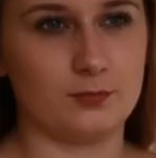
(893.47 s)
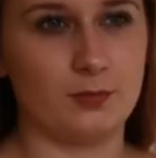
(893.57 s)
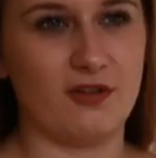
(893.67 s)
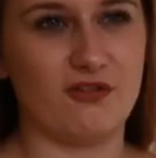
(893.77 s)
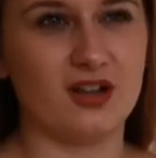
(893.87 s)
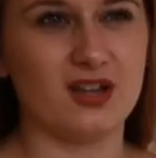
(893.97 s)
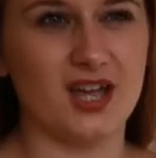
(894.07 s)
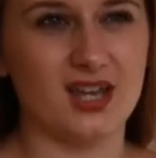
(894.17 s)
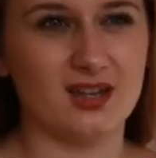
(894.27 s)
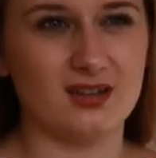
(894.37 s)
But I feel
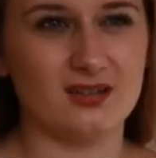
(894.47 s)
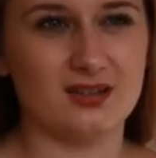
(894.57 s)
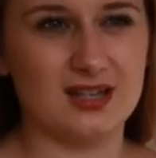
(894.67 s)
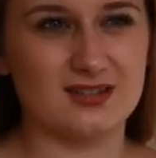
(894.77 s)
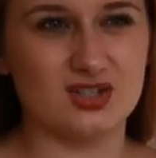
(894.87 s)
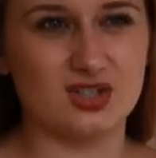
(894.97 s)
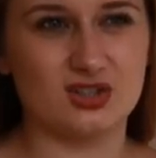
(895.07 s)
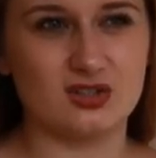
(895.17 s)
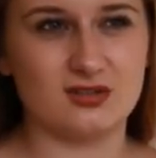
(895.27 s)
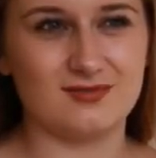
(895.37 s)
like it's
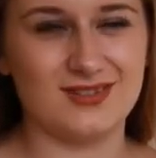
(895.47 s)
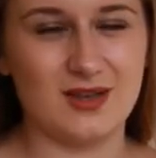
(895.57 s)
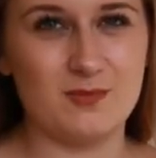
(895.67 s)
just a